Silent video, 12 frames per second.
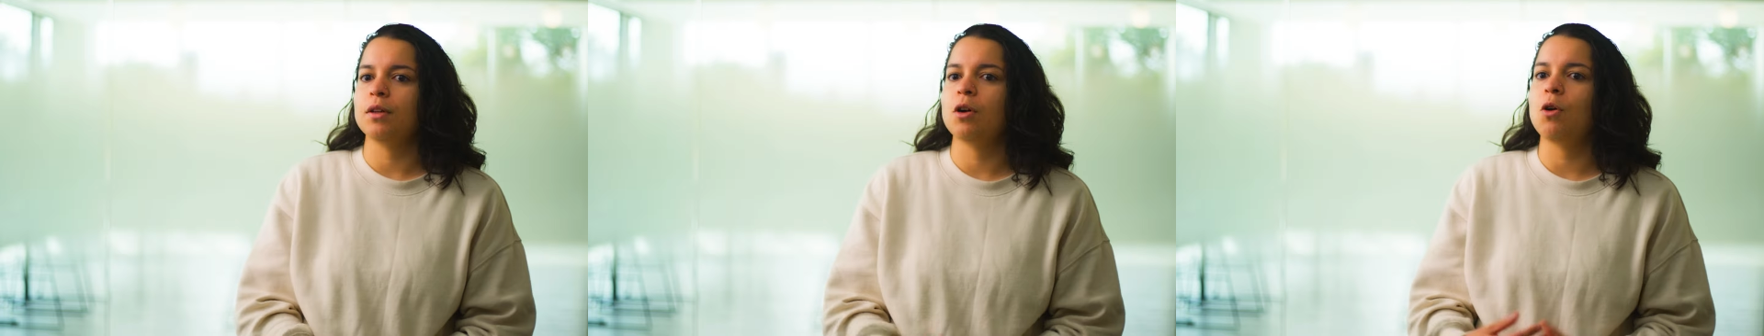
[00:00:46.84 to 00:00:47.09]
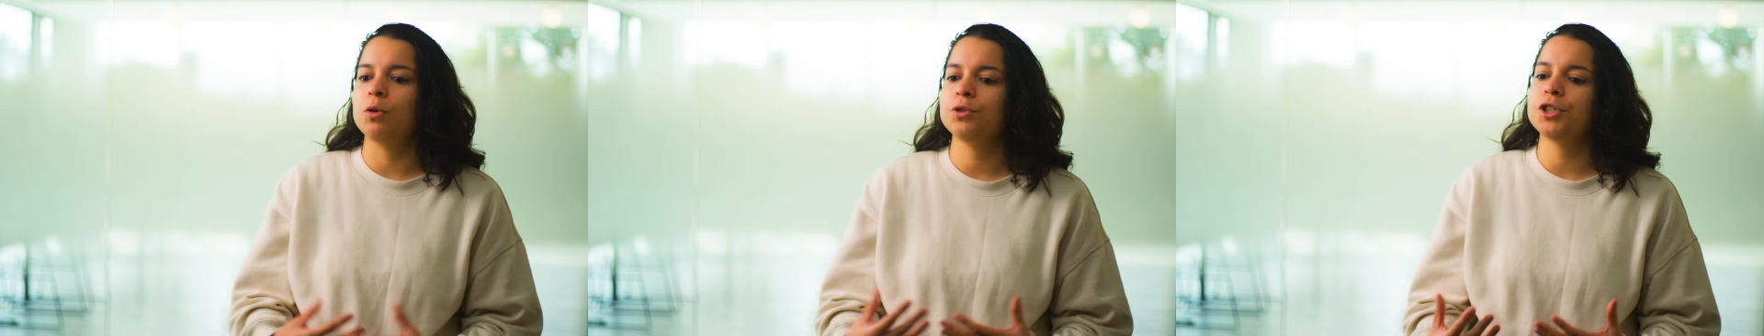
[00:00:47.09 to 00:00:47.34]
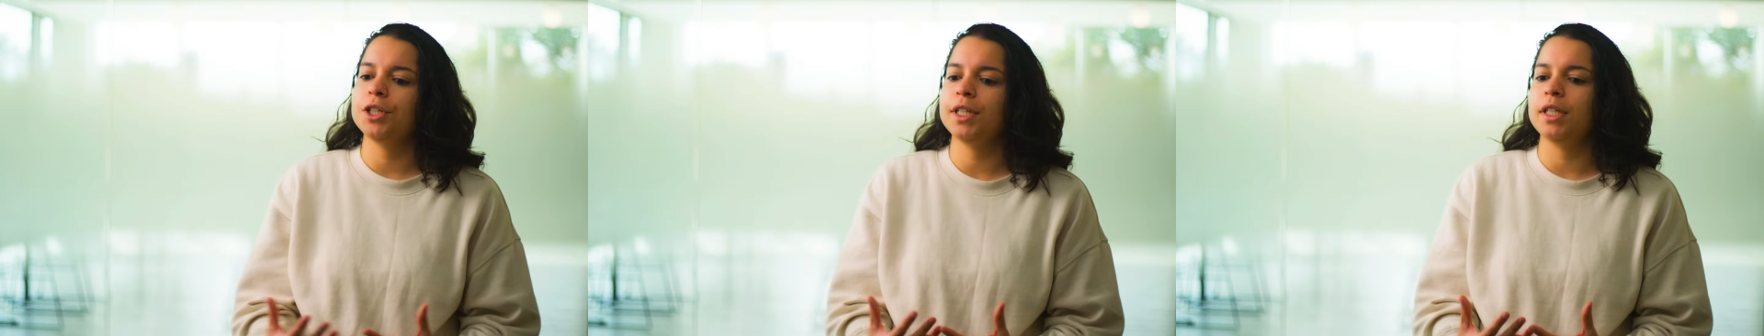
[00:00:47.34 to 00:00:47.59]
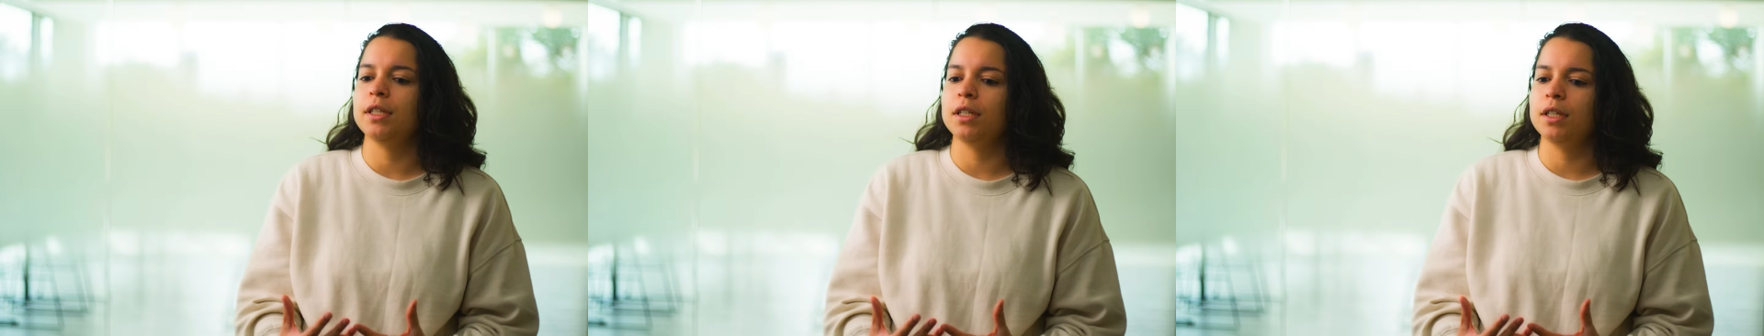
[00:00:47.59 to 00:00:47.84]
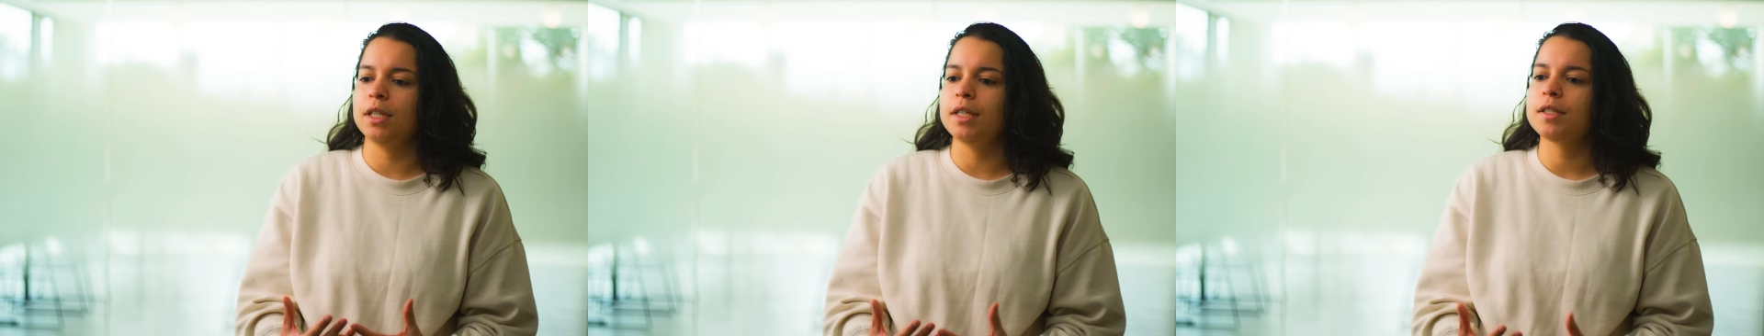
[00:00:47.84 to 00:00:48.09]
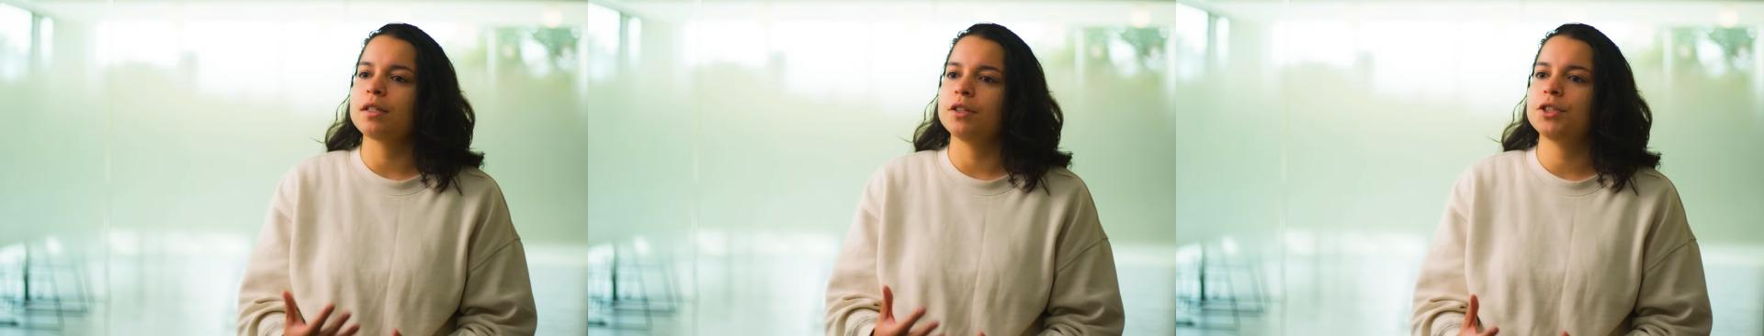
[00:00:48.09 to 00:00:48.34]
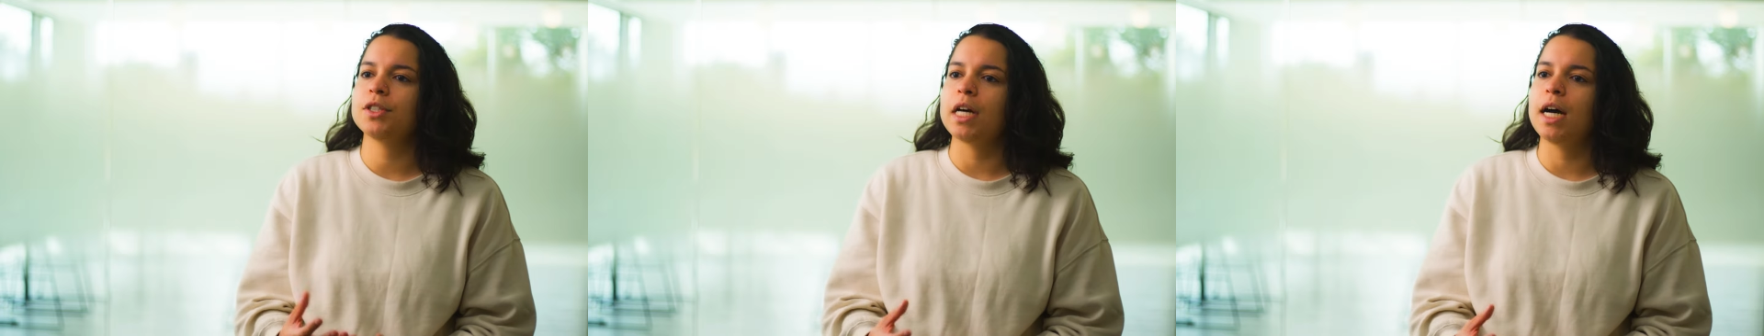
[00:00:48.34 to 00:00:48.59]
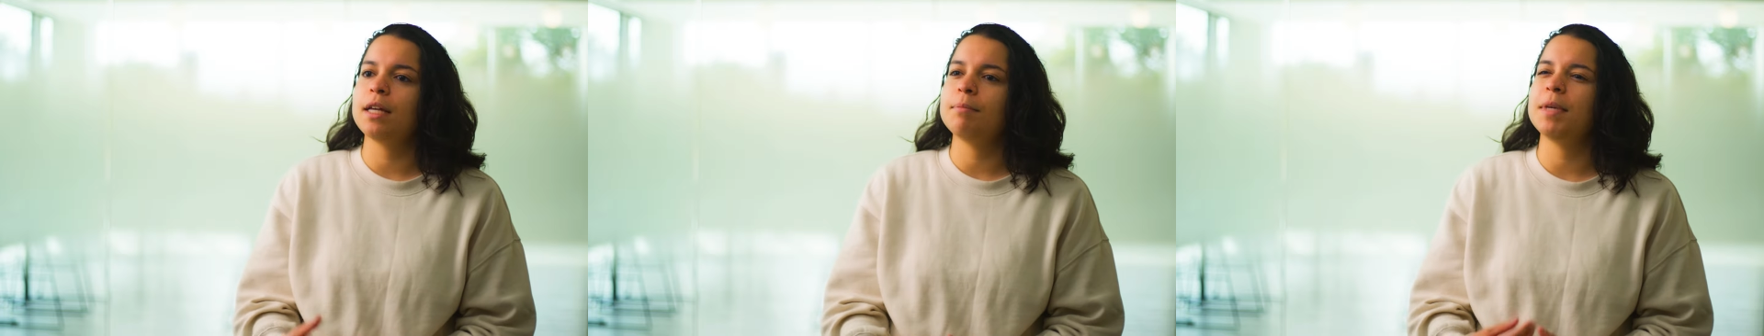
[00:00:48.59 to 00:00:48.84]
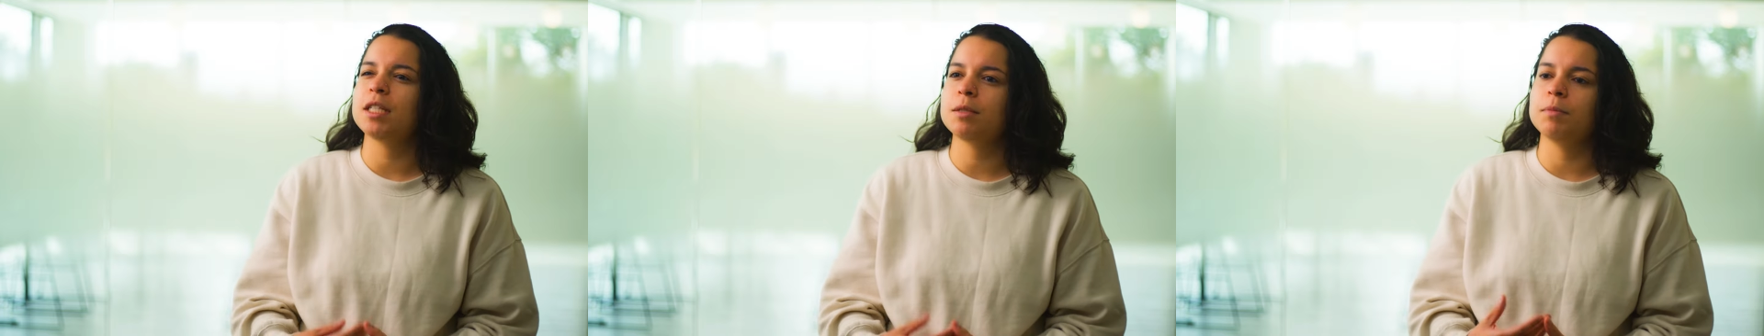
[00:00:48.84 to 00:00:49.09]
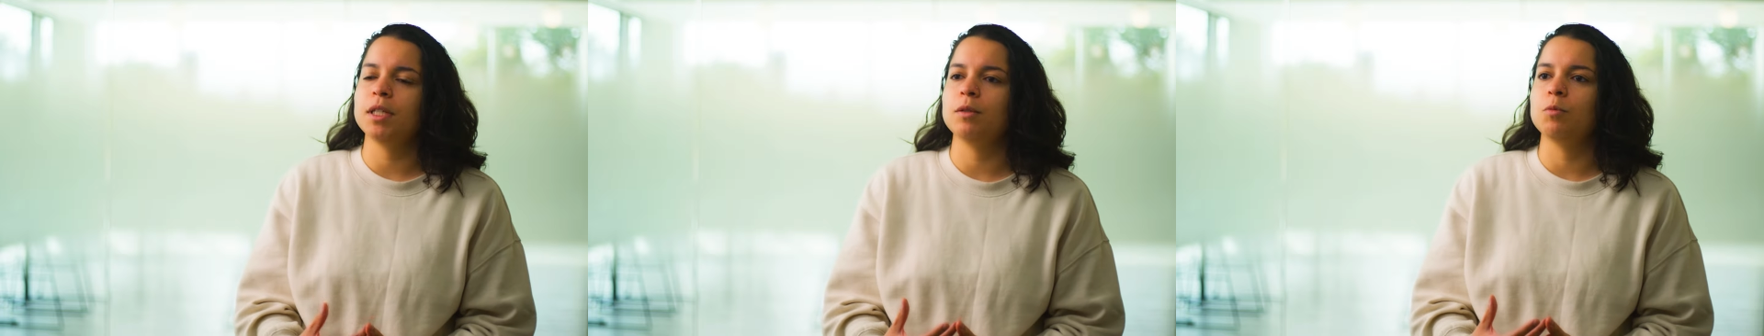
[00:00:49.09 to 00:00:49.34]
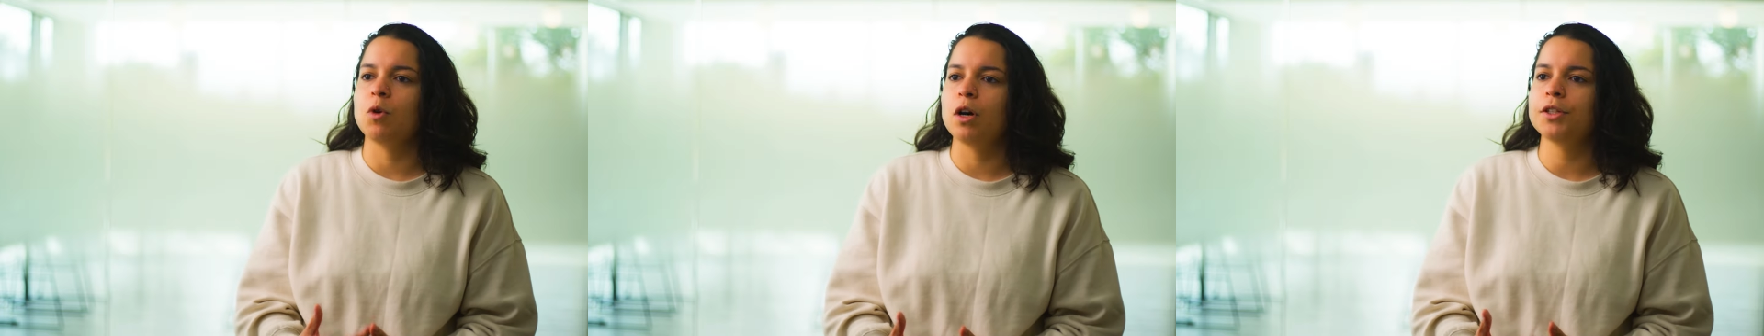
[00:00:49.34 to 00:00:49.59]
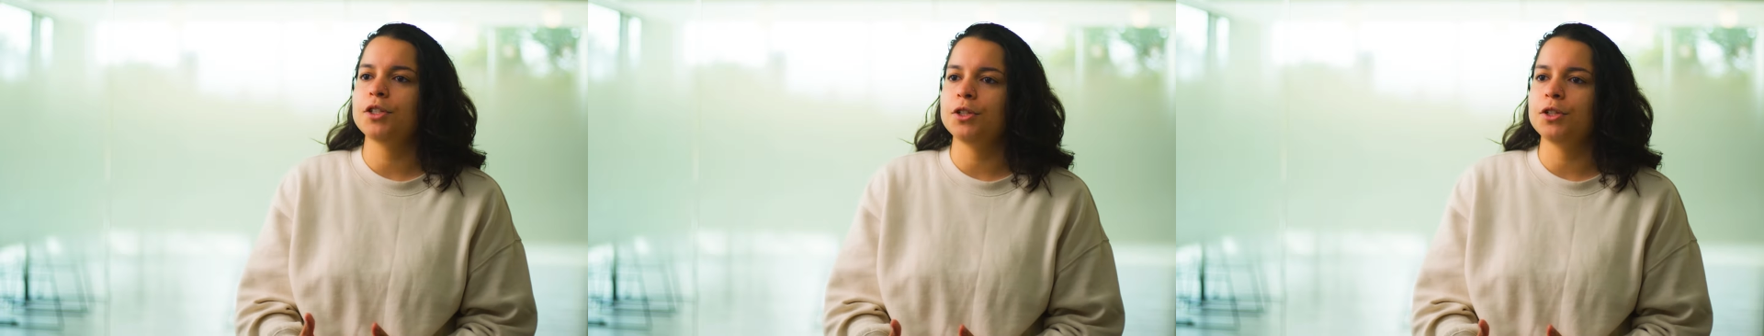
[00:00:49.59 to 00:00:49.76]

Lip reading: the culture here is such that it makes me want